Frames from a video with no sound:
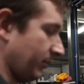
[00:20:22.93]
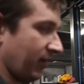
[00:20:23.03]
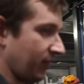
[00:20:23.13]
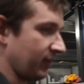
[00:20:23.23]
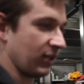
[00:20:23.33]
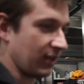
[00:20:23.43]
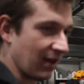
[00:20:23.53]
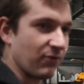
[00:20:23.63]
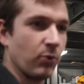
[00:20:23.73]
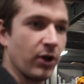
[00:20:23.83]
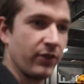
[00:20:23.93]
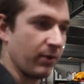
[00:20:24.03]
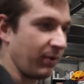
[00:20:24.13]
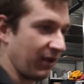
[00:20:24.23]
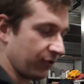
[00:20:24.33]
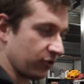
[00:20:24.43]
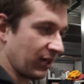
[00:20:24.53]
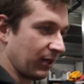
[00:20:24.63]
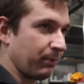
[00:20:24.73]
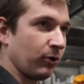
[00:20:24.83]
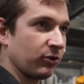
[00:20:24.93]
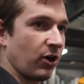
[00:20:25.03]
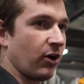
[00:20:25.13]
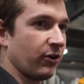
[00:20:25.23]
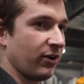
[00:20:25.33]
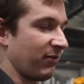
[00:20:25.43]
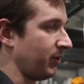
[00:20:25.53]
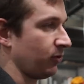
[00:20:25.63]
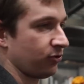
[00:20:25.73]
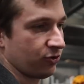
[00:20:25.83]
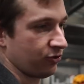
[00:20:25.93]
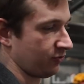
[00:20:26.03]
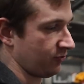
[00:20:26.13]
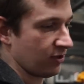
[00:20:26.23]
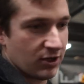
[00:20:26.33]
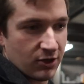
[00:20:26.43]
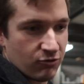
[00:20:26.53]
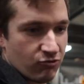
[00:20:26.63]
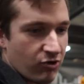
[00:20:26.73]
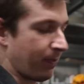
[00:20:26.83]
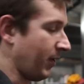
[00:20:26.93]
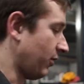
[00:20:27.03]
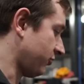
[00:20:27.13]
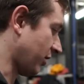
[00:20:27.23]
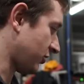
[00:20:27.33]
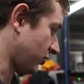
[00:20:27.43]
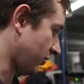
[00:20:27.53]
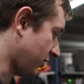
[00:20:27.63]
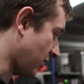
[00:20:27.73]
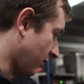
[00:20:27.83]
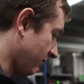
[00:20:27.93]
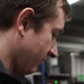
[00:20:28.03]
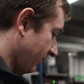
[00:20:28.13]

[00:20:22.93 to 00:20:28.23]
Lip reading: bit. It never worked. The Ibiza just had a pull cord and everybody used to just rip it off trying to shut the door.